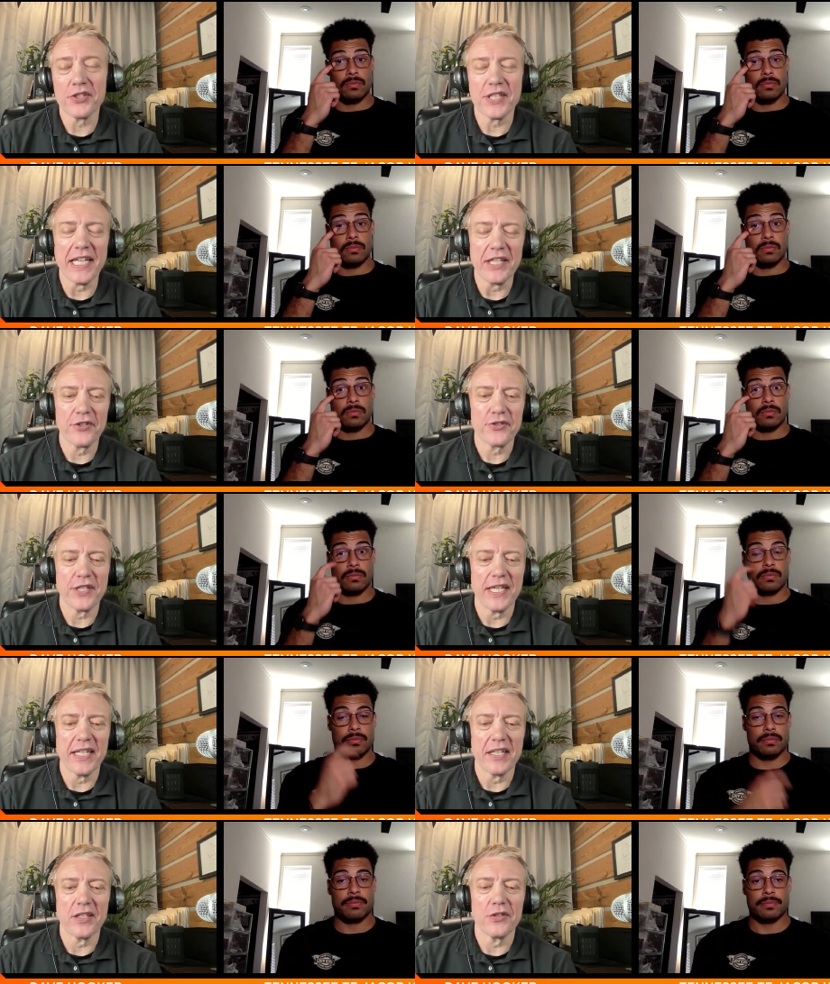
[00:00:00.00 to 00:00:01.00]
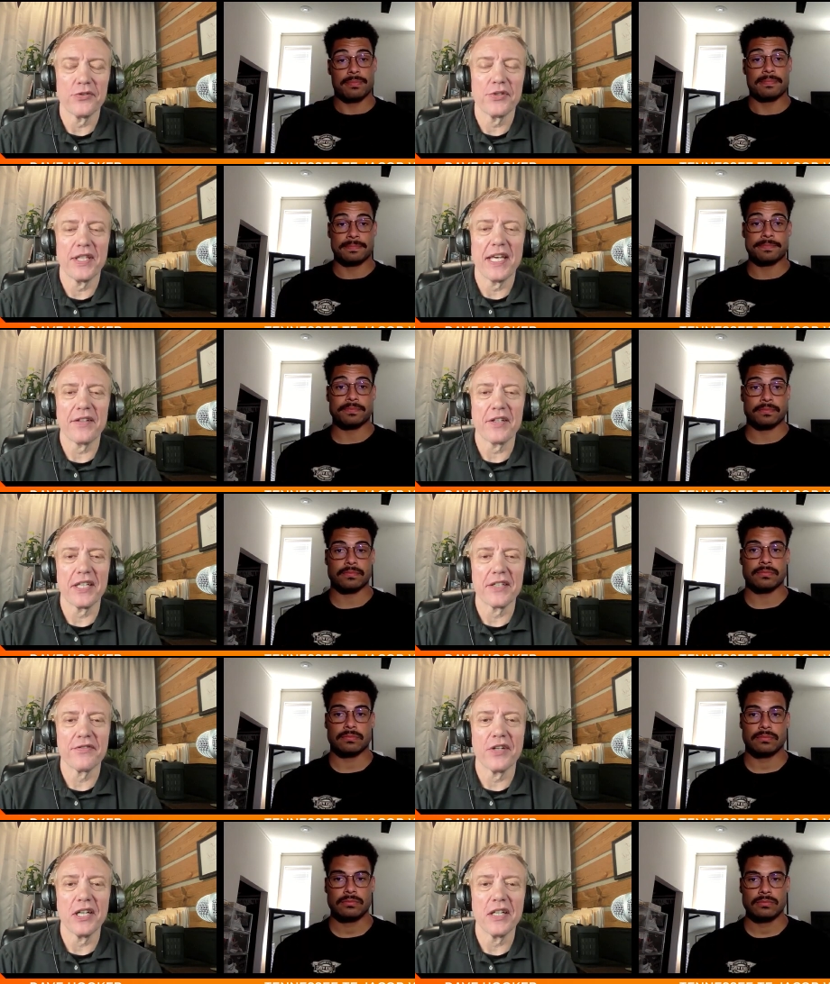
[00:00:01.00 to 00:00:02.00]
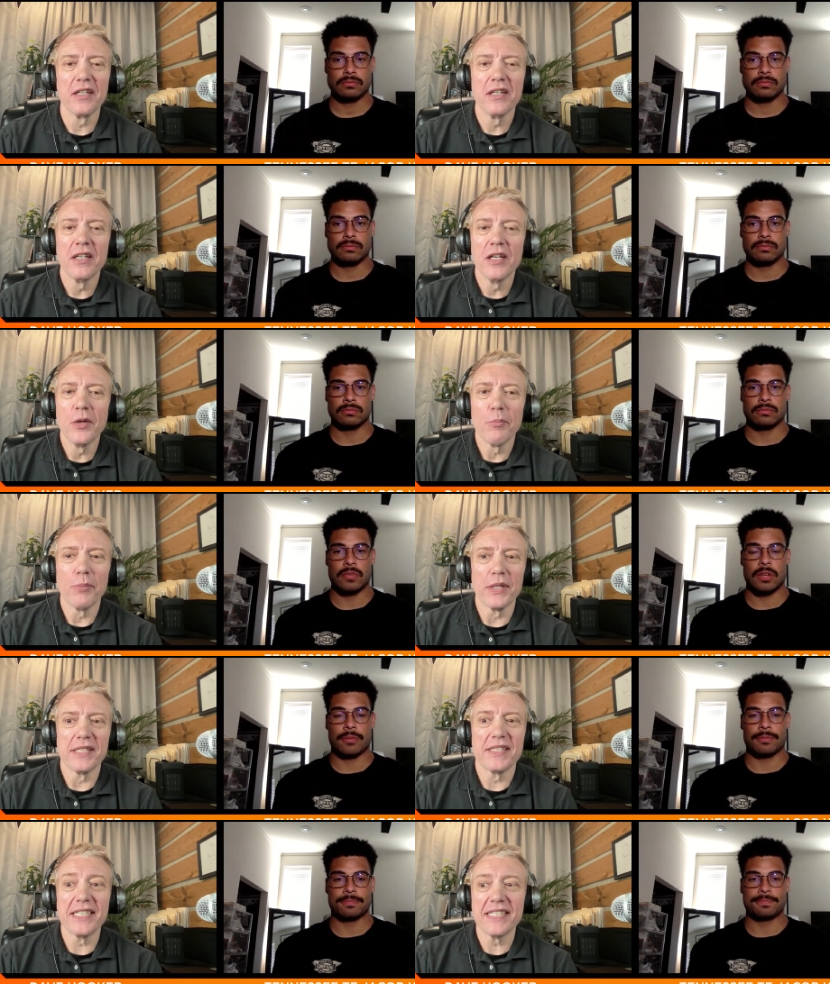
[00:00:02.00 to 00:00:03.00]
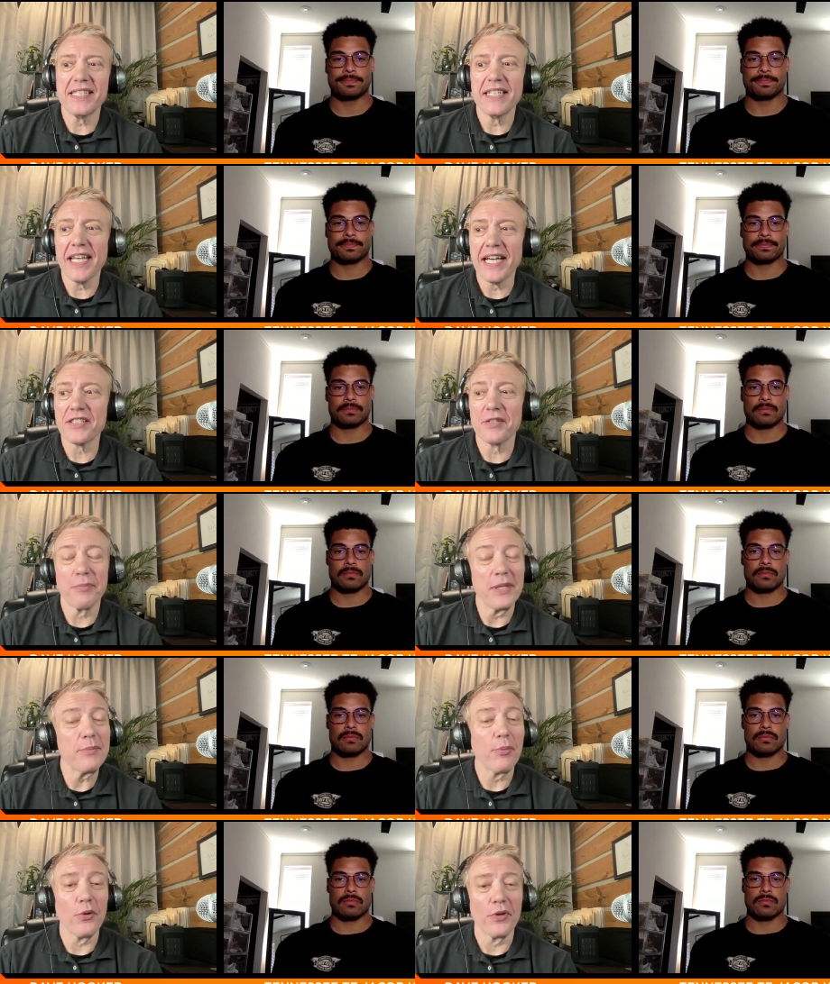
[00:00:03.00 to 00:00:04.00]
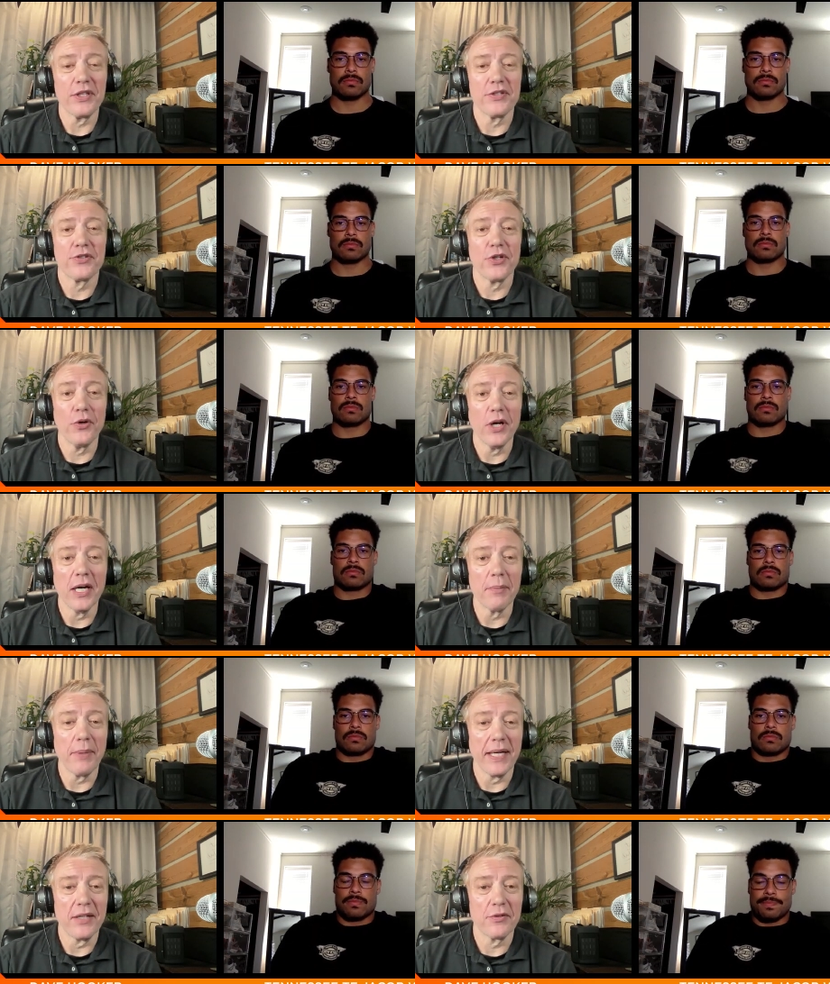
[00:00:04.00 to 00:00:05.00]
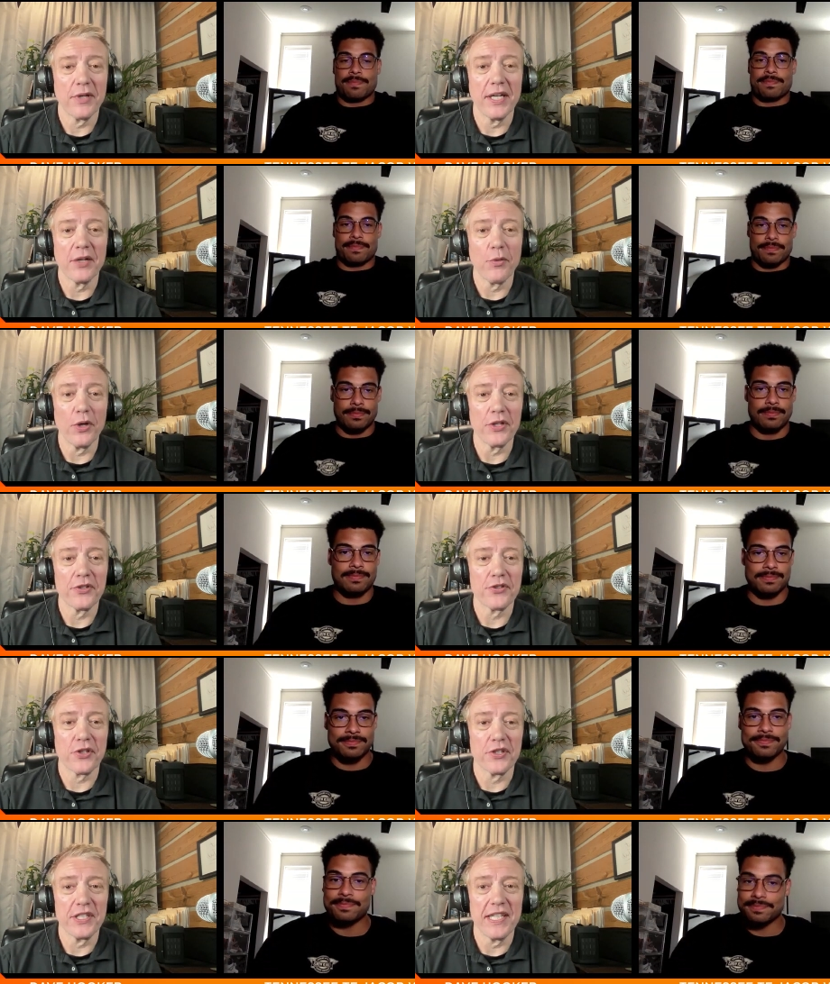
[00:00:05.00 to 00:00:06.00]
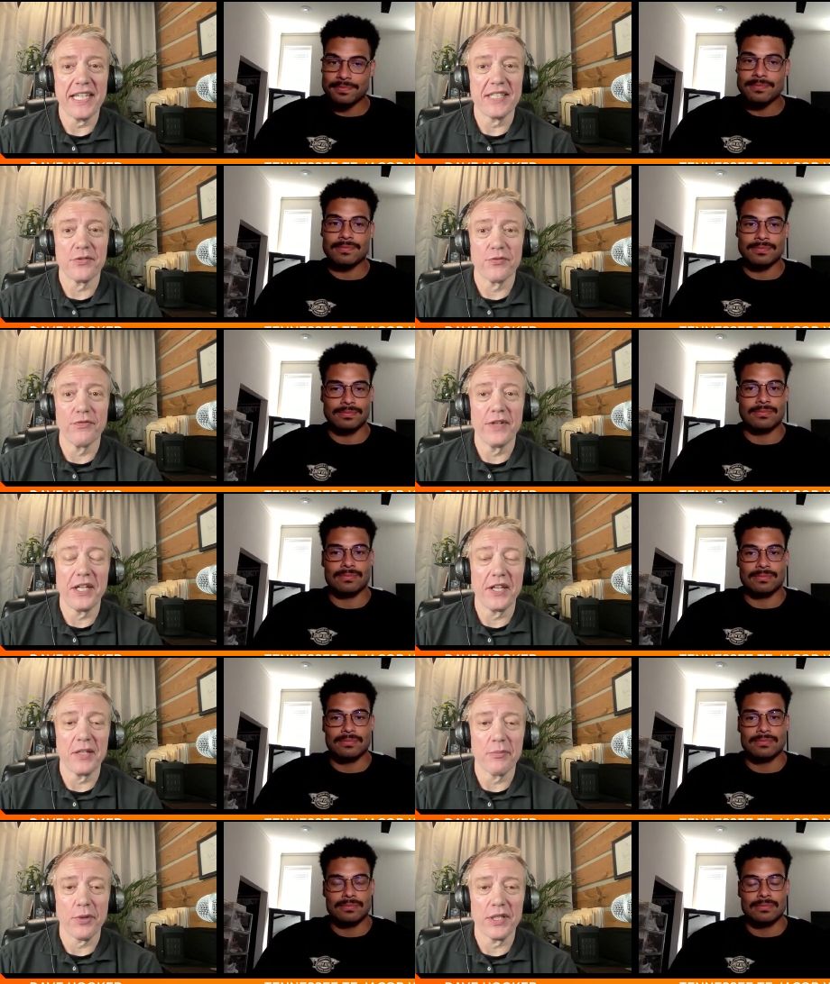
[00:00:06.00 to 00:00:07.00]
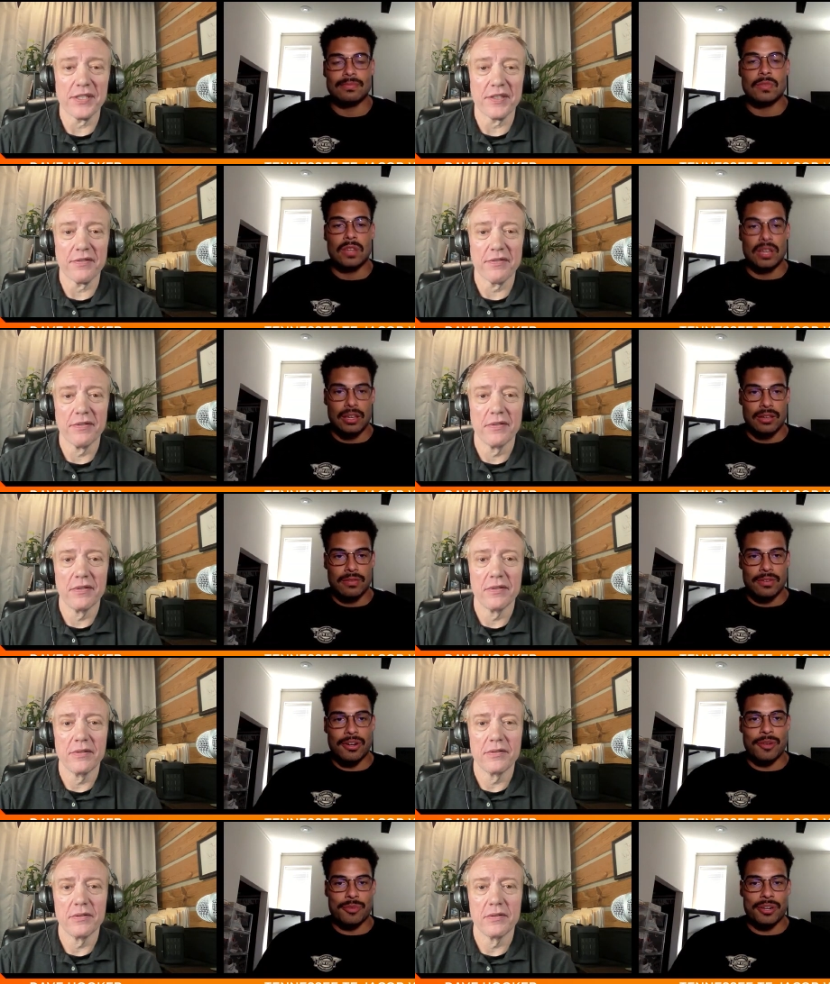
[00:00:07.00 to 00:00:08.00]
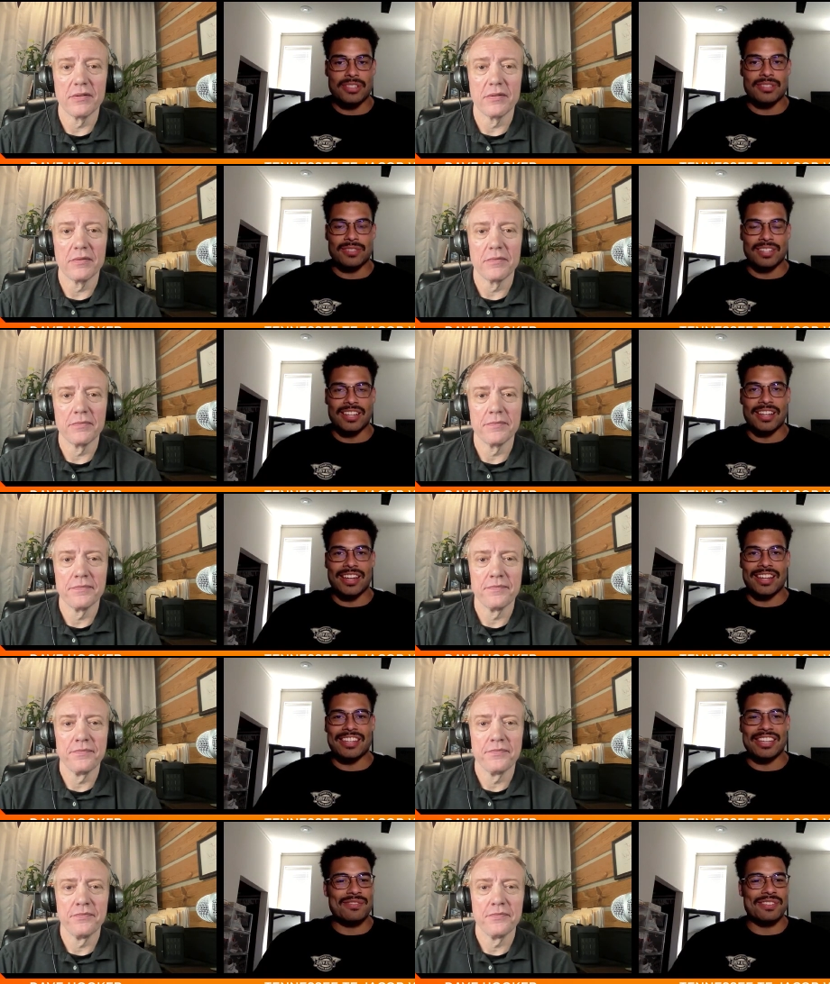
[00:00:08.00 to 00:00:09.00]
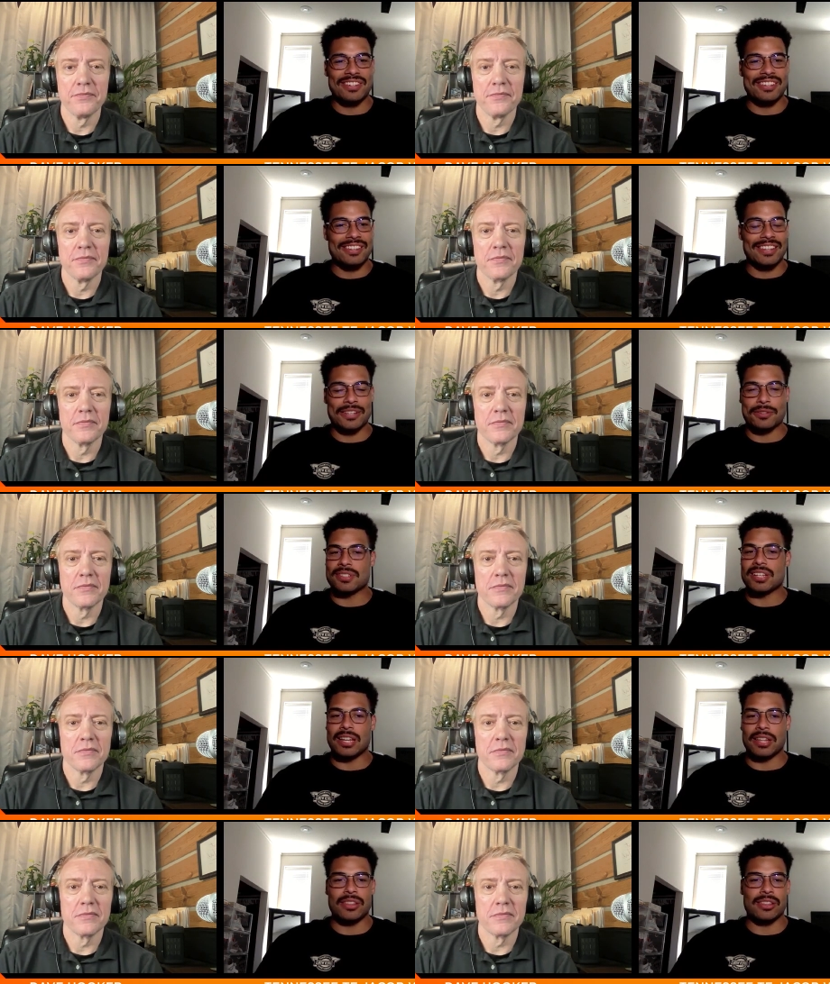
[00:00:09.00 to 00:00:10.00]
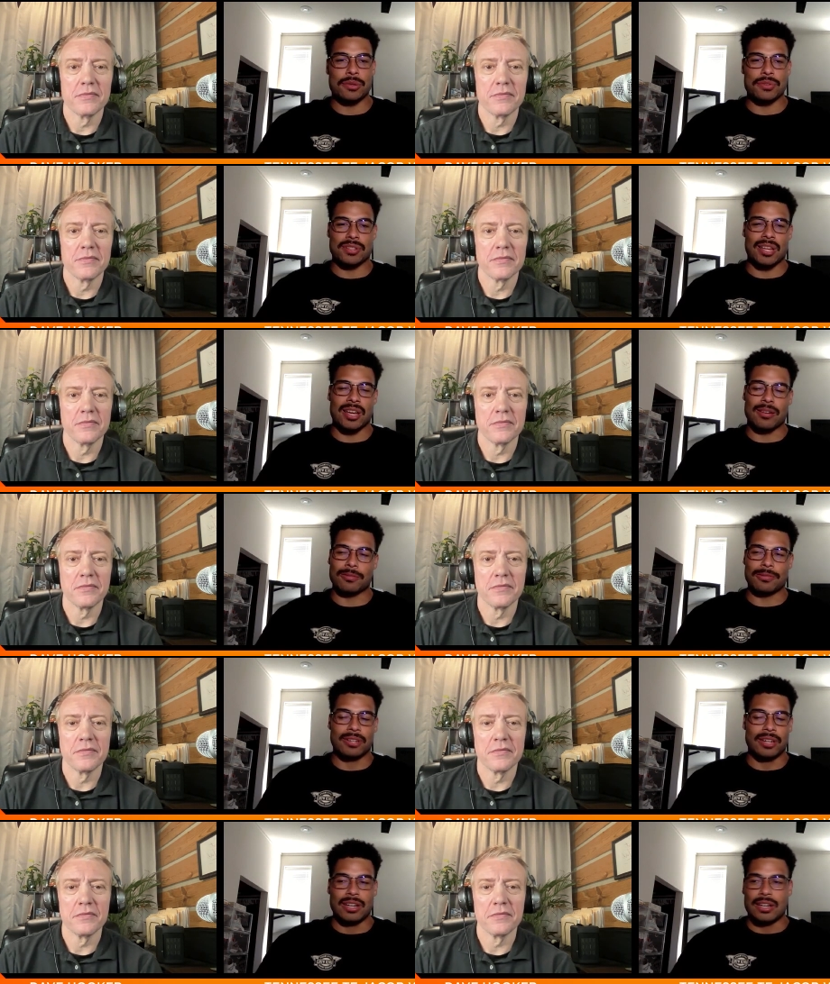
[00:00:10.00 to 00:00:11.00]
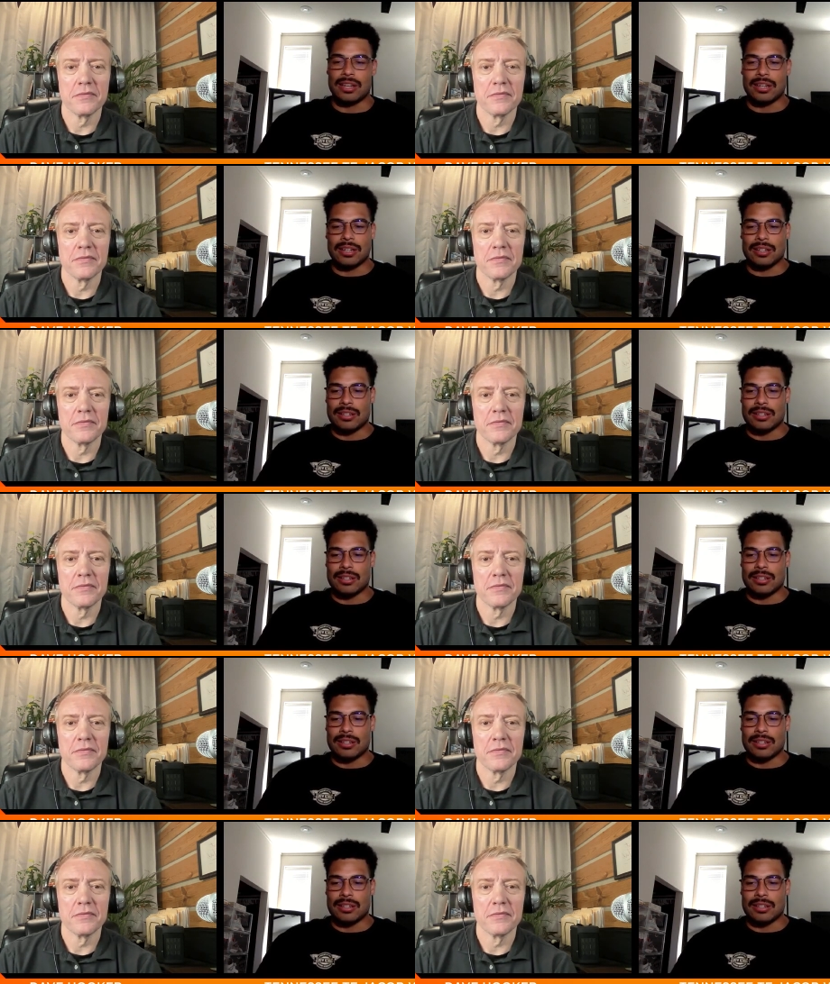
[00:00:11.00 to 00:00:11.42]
Speaker 1: fund, but 60,000 people that show up, I don't care what you're charging. That's very impressive.
Speaker 2: Very impressive. And that, uh, like, even like you said, I think there was a lot of, at least from what I could tell, there was a lot of